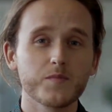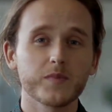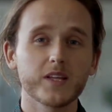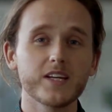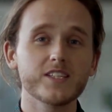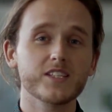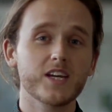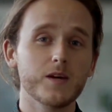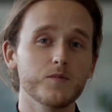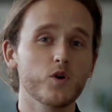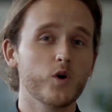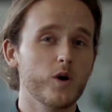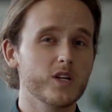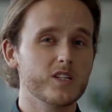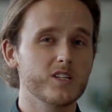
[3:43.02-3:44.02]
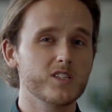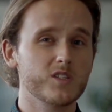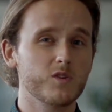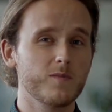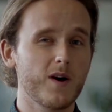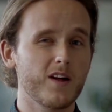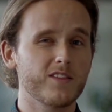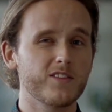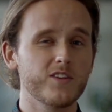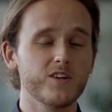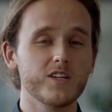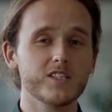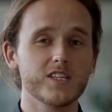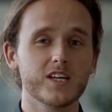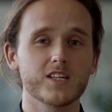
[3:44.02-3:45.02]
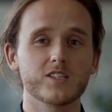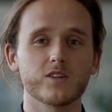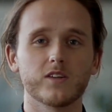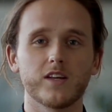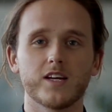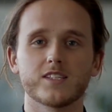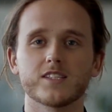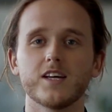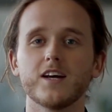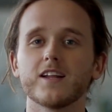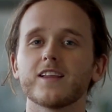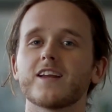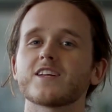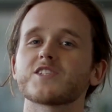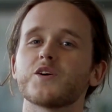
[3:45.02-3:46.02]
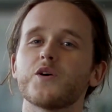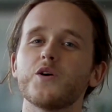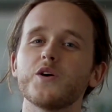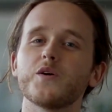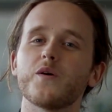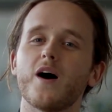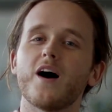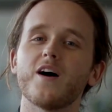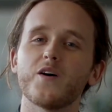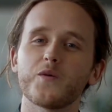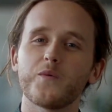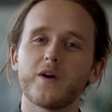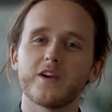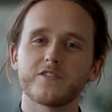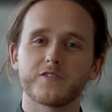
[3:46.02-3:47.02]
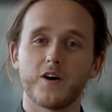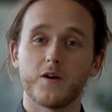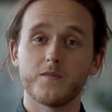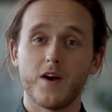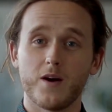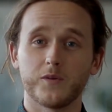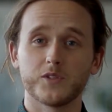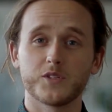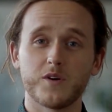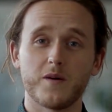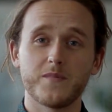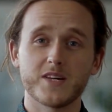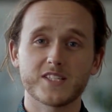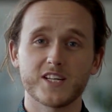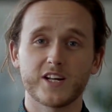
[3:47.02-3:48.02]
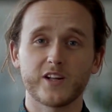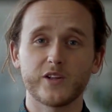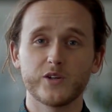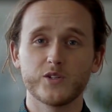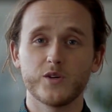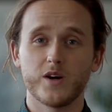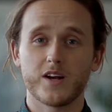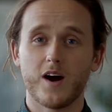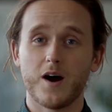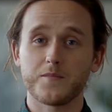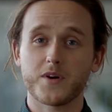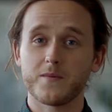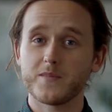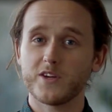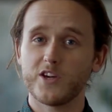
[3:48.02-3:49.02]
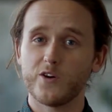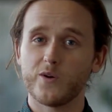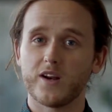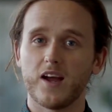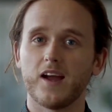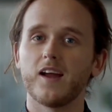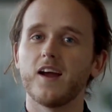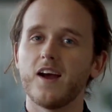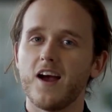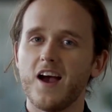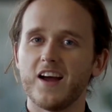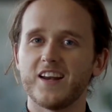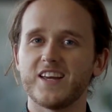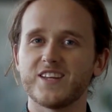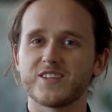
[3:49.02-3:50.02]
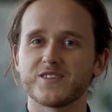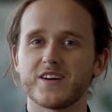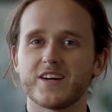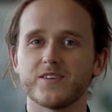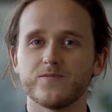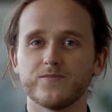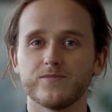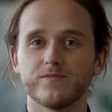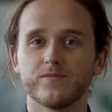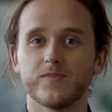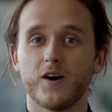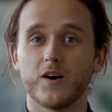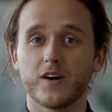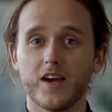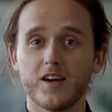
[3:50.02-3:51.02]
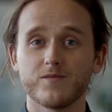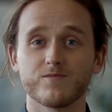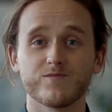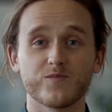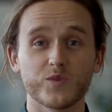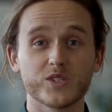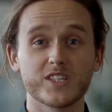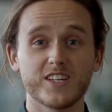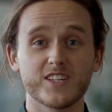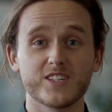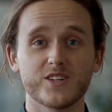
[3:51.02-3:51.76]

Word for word: Please keep your questions to about 30 seconds or less. Let us know who you are, where you're from, and we'll do our best to include you in our upcoming Q&A at E3. Okay, we'll see you